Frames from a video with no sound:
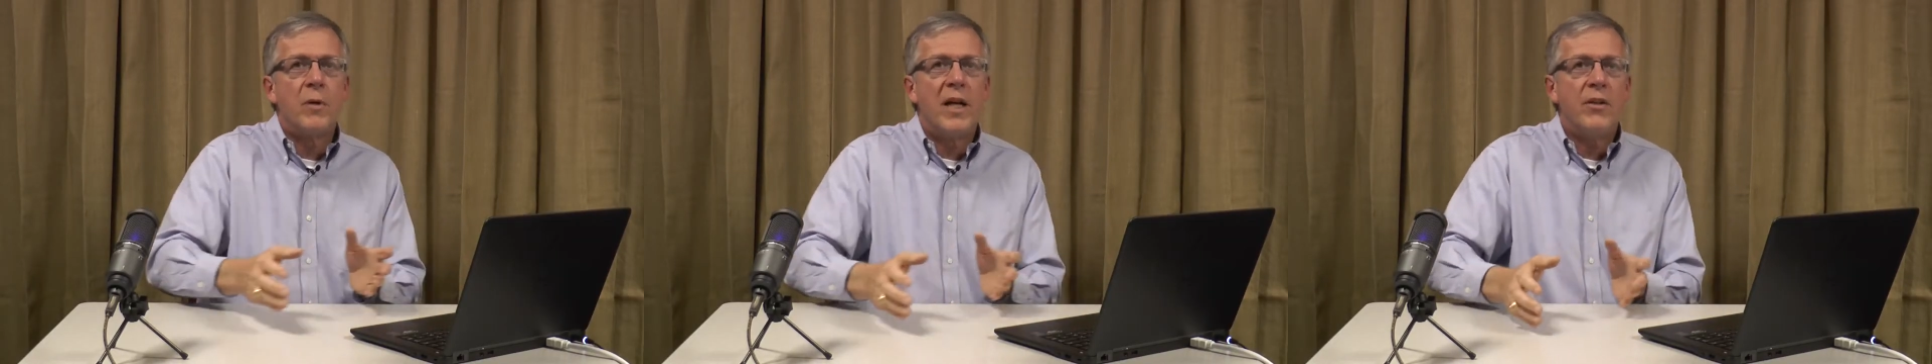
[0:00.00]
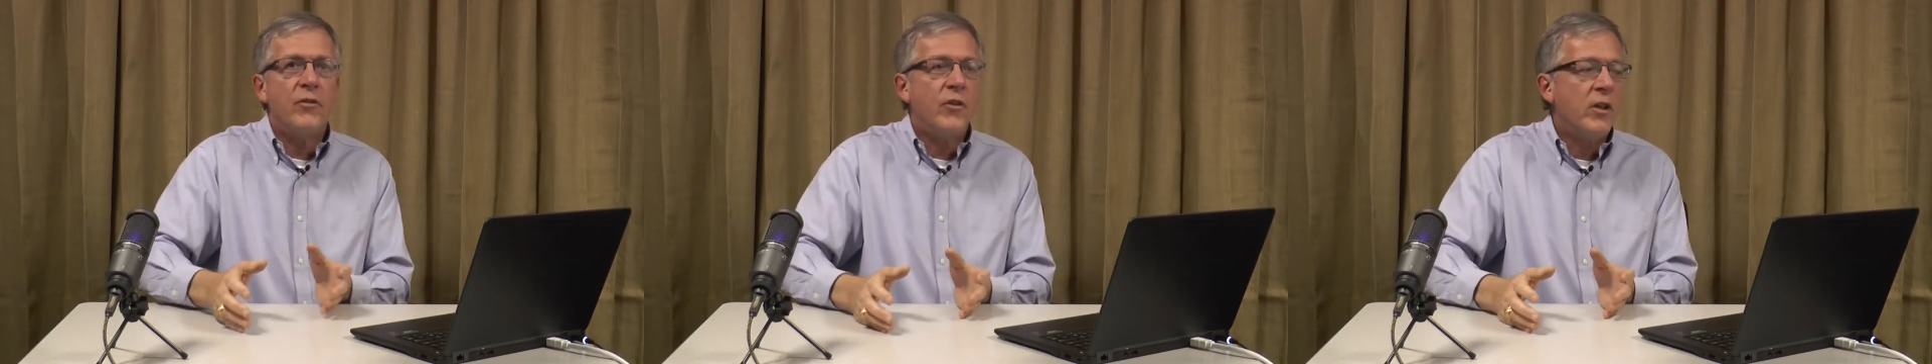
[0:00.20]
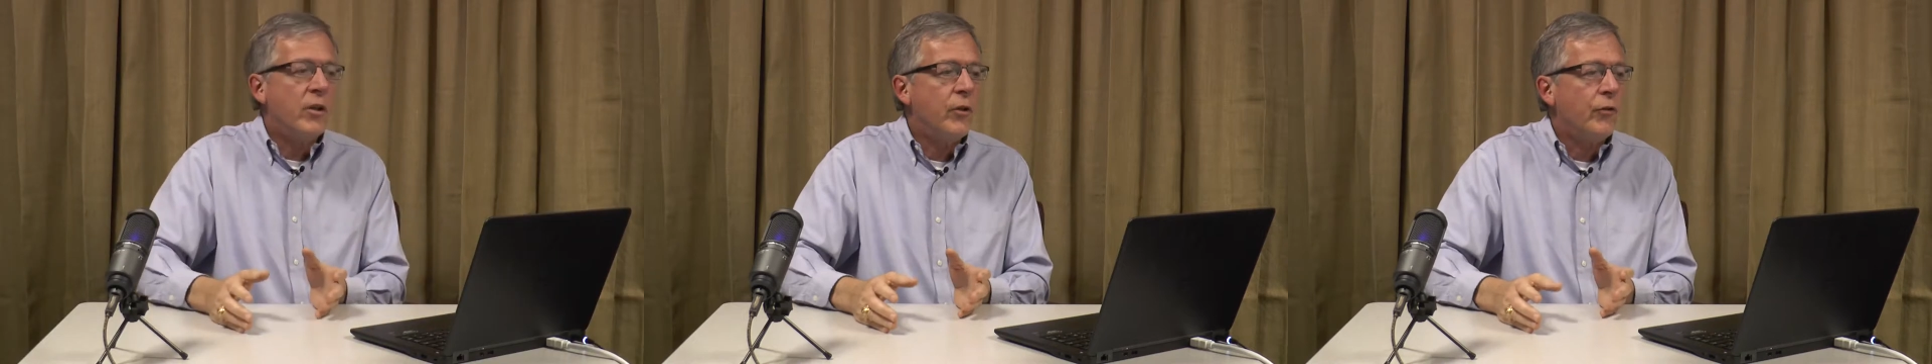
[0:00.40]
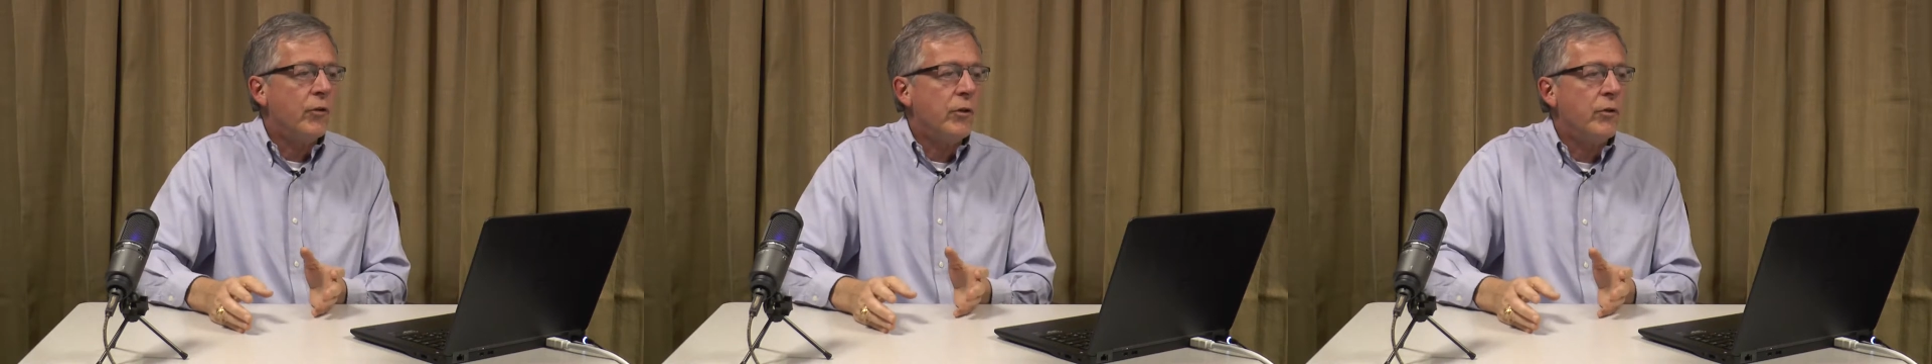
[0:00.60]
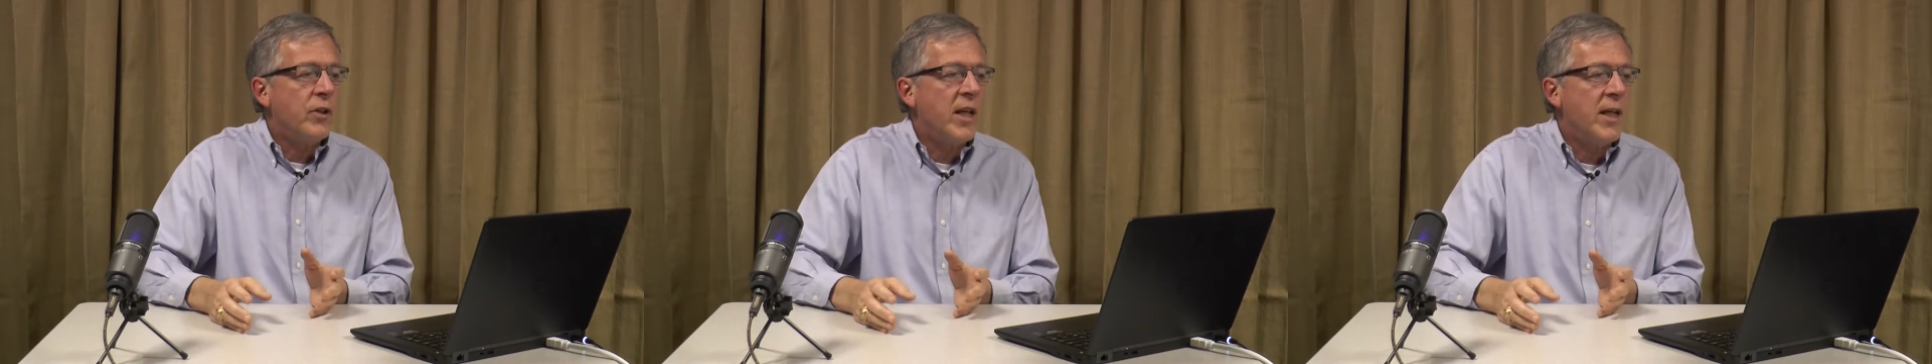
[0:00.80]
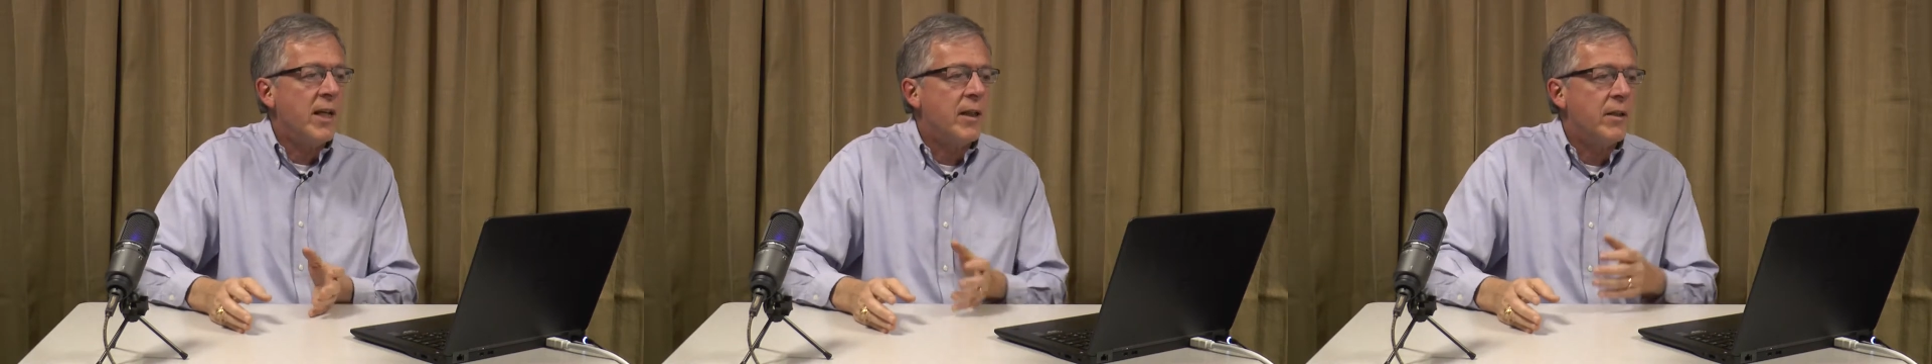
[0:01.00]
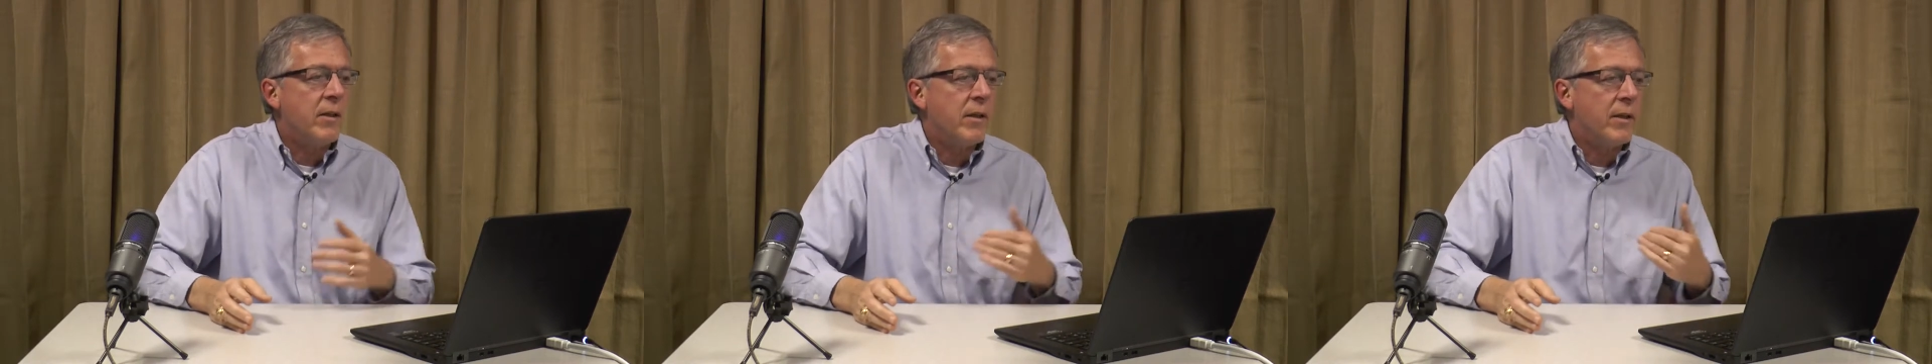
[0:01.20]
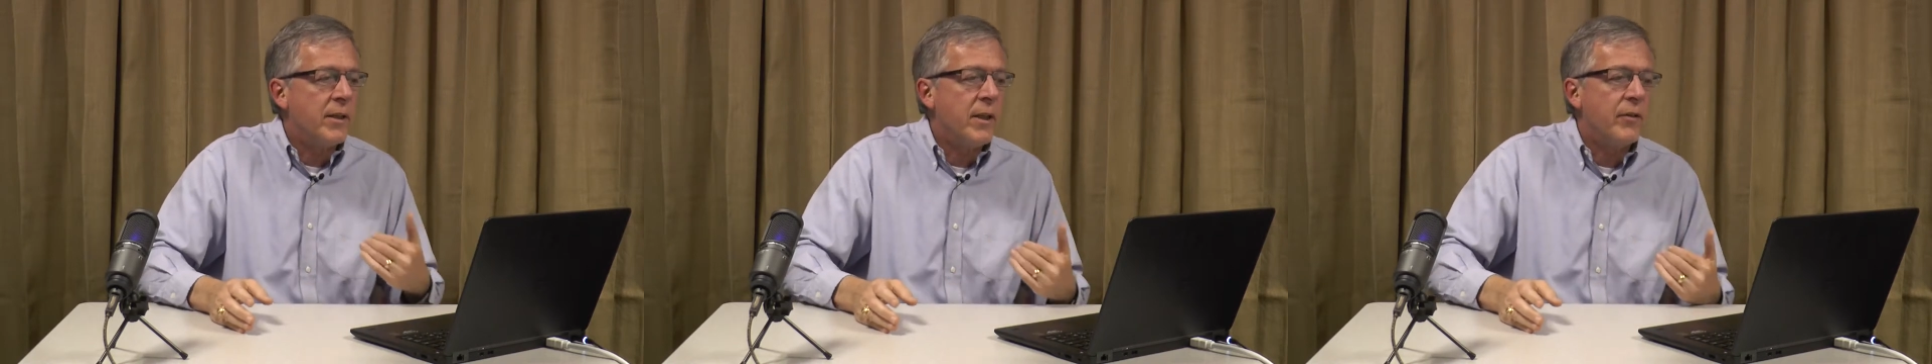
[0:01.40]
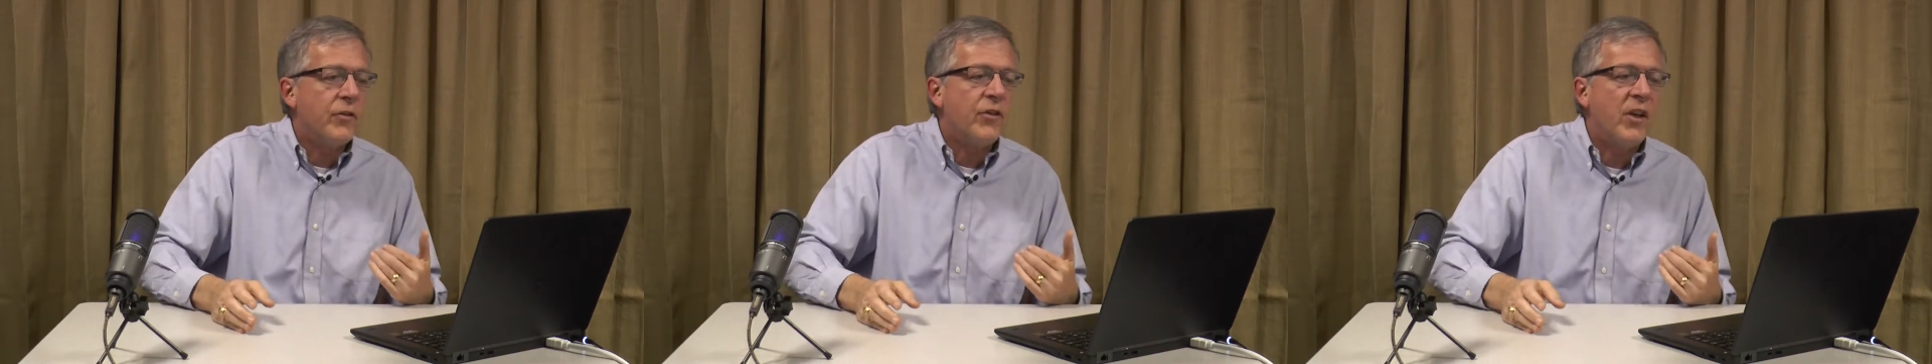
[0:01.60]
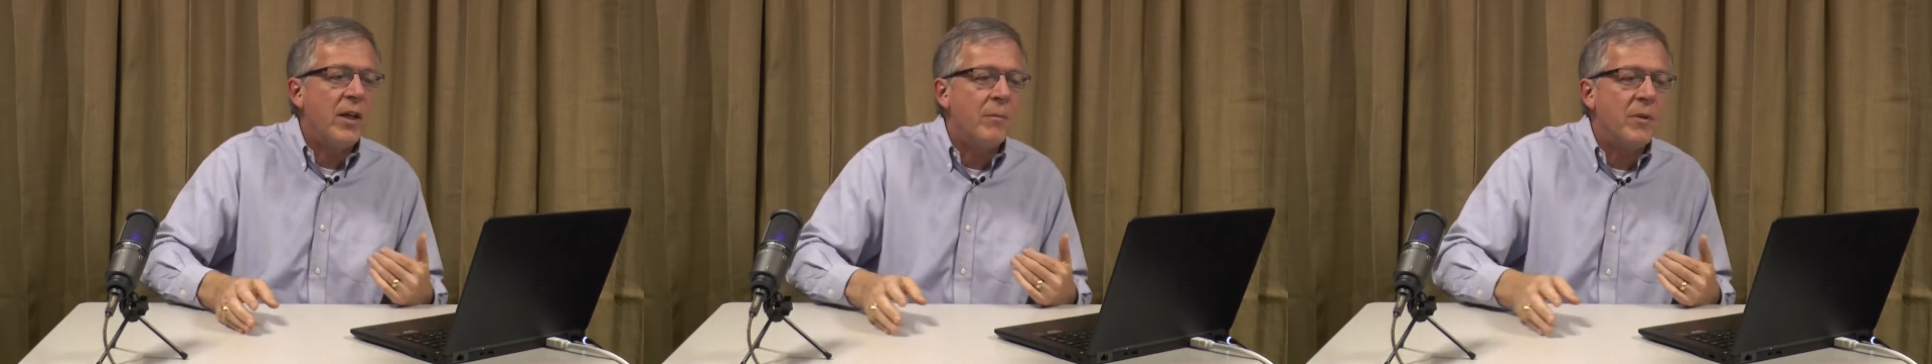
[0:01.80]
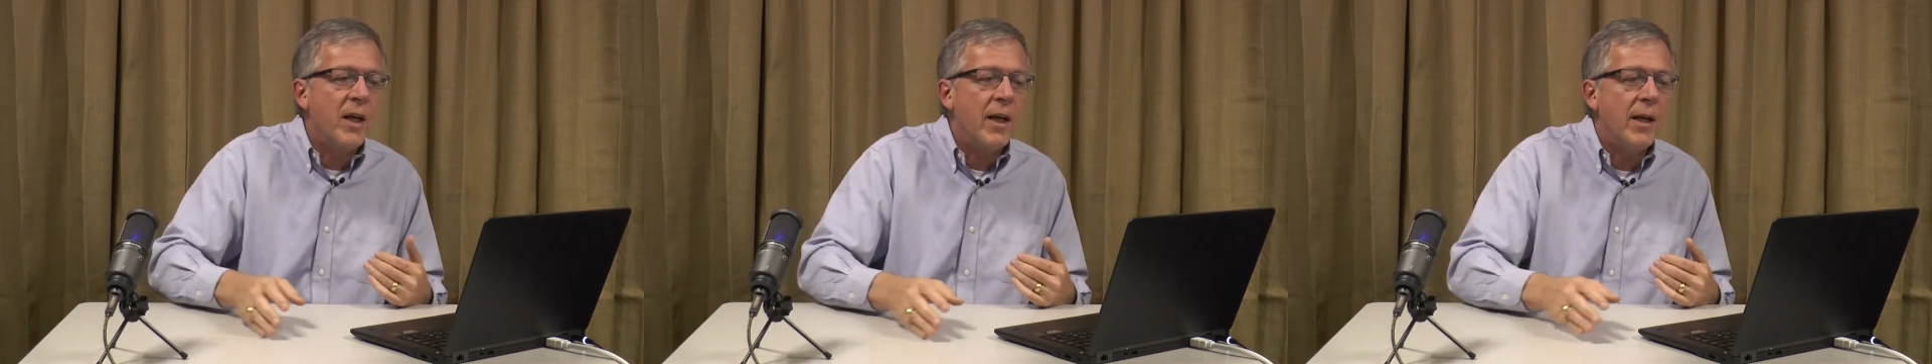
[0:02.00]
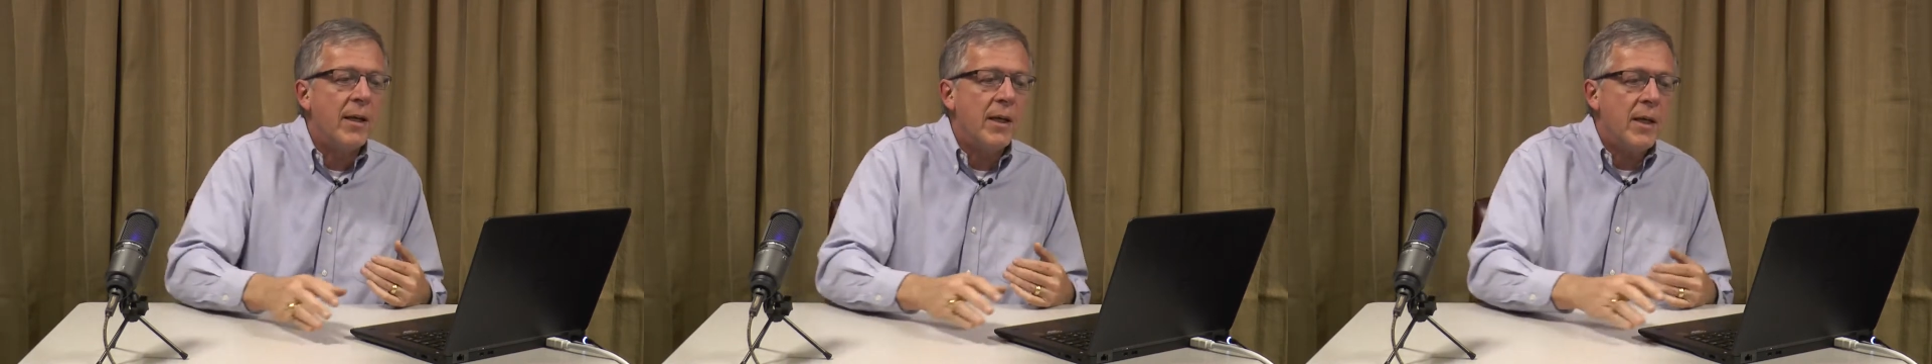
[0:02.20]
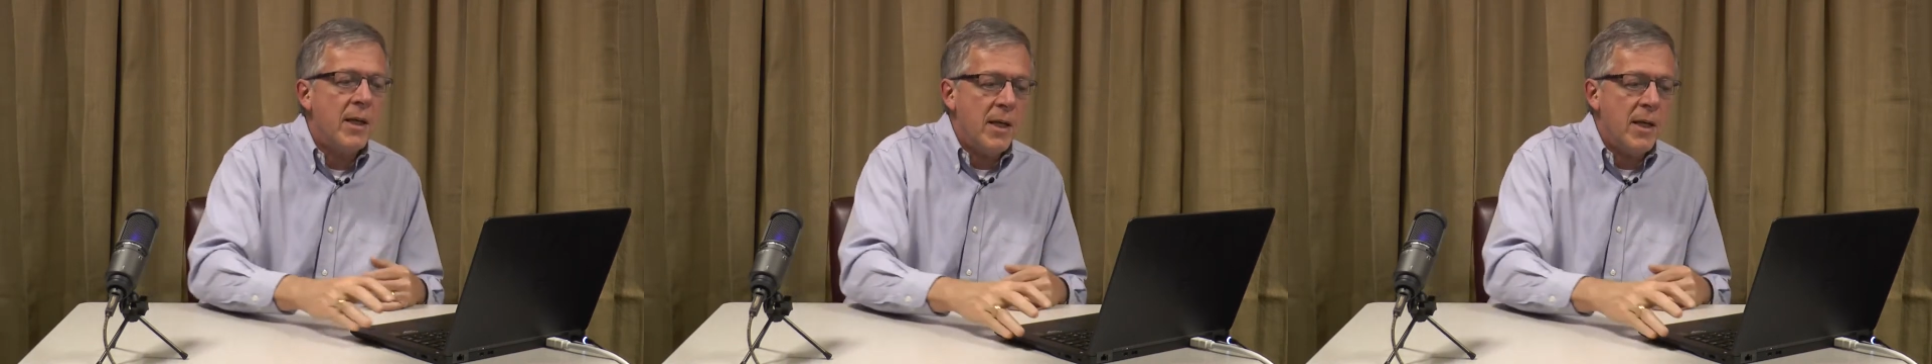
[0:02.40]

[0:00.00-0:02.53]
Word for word: writes to his lieutenant on that same day.